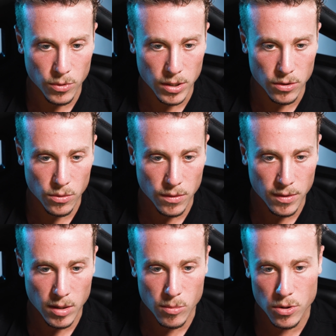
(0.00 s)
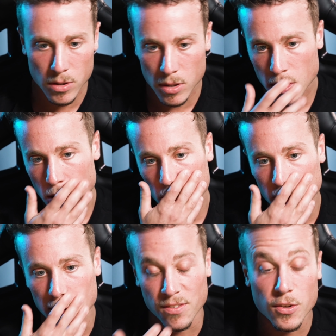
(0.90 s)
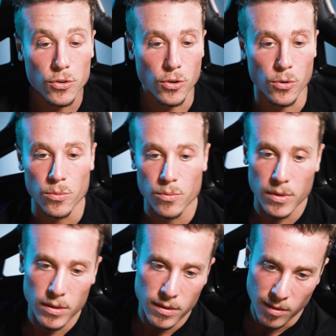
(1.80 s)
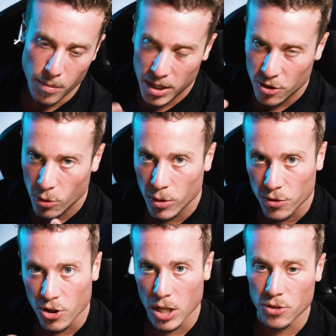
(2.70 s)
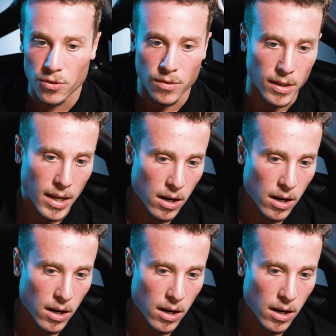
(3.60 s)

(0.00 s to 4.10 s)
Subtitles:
really do this anymore. They still do, because the meta always changes in